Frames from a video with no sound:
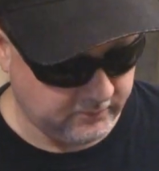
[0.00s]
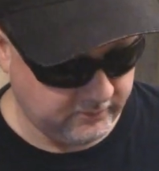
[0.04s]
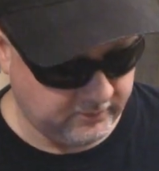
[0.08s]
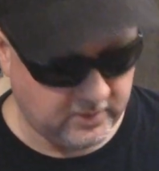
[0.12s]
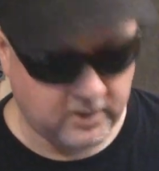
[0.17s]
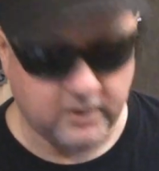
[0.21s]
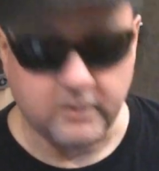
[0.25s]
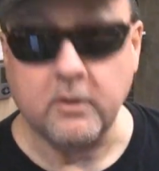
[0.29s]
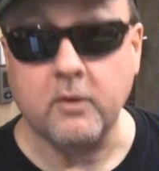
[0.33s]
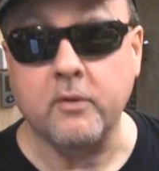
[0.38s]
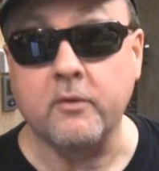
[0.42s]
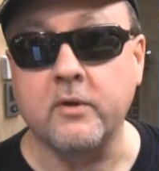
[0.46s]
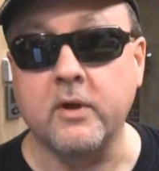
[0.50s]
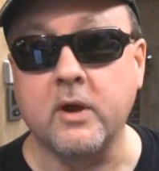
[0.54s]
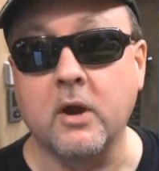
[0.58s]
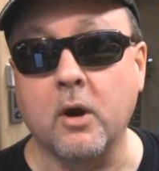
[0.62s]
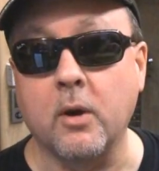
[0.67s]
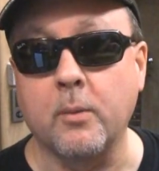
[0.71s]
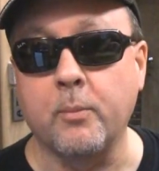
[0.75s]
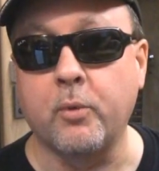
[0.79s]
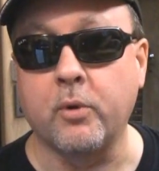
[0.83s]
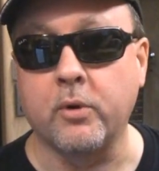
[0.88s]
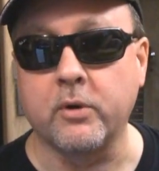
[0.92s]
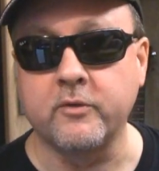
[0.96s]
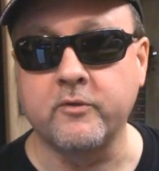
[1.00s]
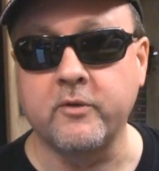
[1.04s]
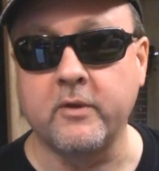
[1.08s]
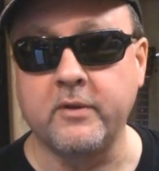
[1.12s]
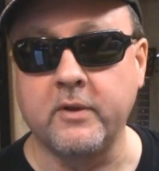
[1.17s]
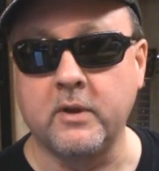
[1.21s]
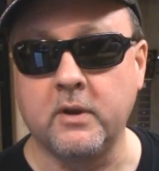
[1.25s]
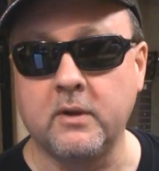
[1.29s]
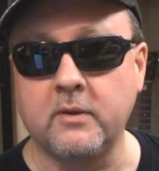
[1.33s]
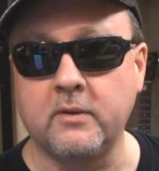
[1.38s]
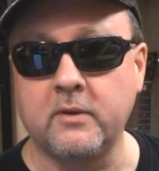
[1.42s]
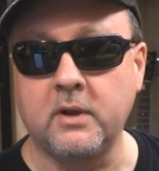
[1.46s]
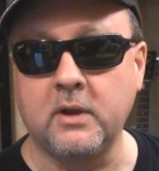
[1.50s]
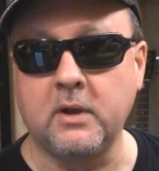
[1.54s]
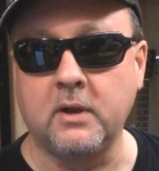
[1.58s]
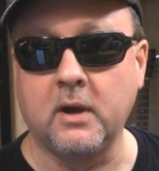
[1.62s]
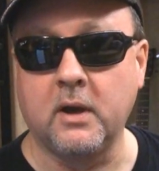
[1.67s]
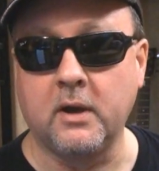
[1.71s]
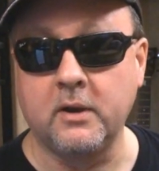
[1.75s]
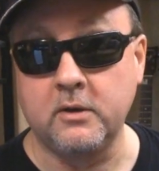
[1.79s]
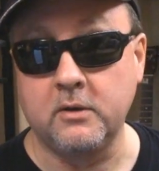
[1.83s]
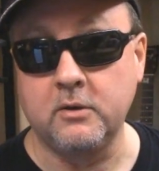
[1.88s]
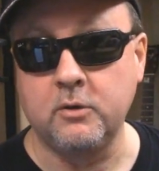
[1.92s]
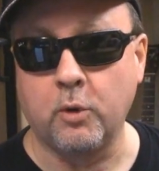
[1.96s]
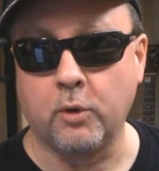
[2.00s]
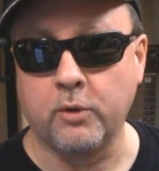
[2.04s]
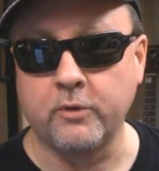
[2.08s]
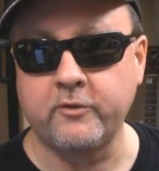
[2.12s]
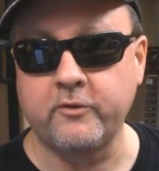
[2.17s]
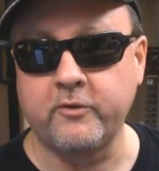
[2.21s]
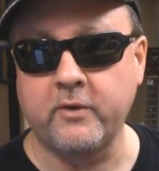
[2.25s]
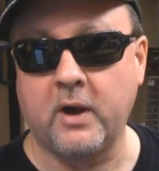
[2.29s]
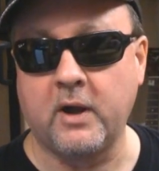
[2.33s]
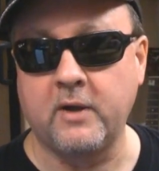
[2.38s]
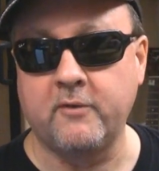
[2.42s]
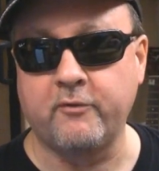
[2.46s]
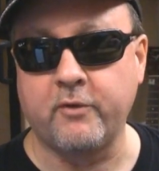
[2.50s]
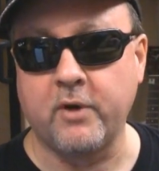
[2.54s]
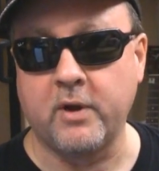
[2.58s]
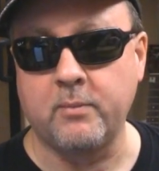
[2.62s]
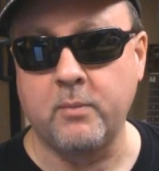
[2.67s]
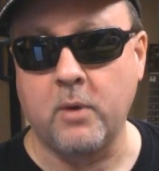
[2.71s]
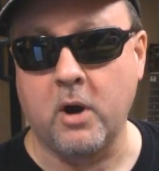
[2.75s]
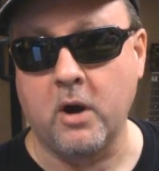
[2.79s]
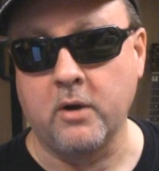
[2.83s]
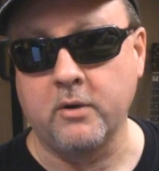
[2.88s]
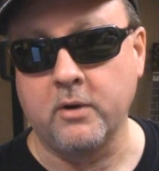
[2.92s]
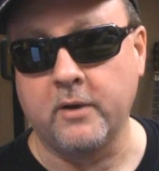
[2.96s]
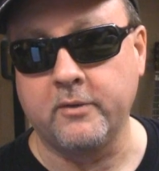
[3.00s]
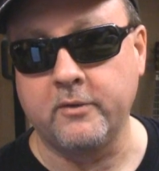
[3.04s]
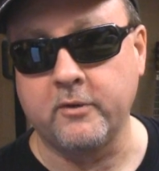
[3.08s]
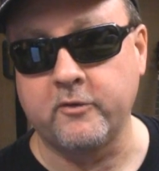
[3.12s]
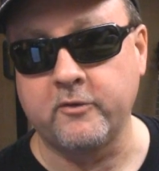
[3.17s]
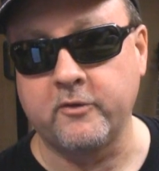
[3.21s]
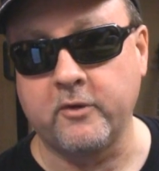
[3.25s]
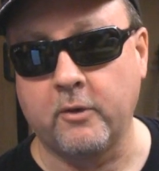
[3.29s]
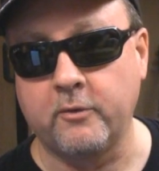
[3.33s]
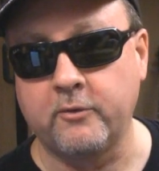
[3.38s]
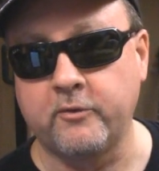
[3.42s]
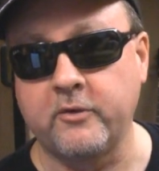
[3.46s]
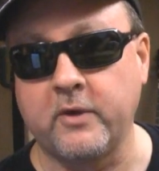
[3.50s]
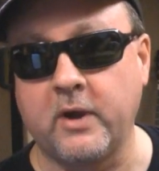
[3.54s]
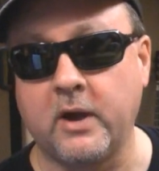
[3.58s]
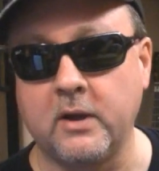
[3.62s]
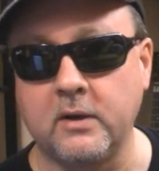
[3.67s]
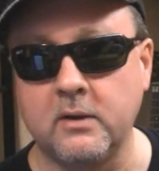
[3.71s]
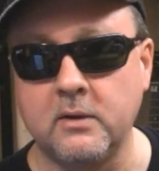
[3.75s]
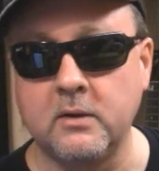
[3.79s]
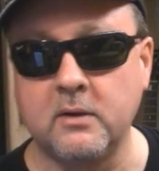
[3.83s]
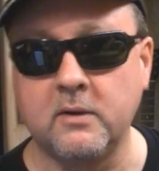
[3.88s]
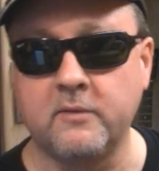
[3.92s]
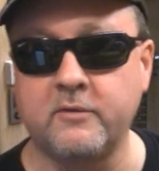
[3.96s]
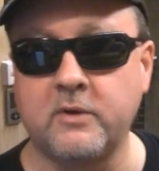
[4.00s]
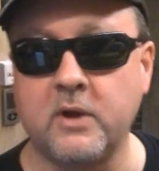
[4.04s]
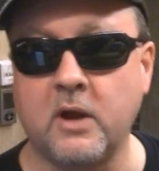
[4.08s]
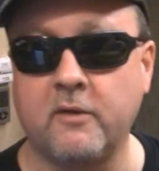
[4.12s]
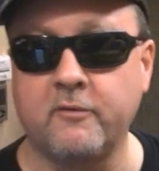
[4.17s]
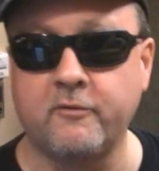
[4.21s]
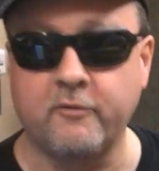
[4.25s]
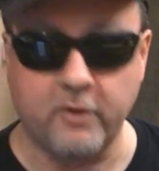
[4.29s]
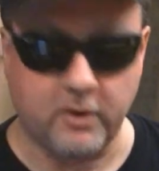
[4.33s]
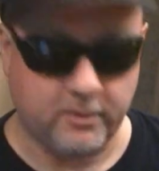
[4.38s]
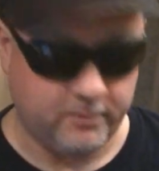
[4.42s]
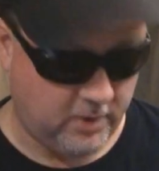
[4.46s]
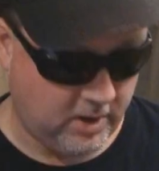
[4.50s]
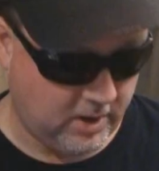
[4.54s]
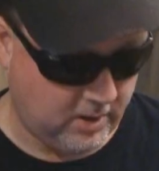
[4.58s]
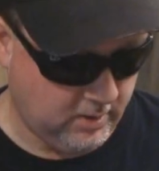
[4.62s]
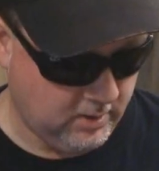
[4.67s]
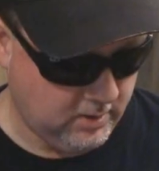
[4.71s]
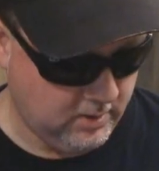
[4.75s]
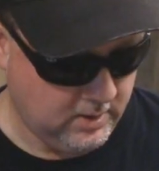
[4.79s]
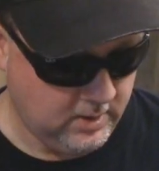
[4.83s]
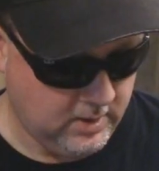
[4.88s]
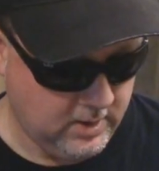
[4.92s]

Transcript: Near the airport. It's on the north side, Fred Meyer, not the south side of town, Fred Meyer.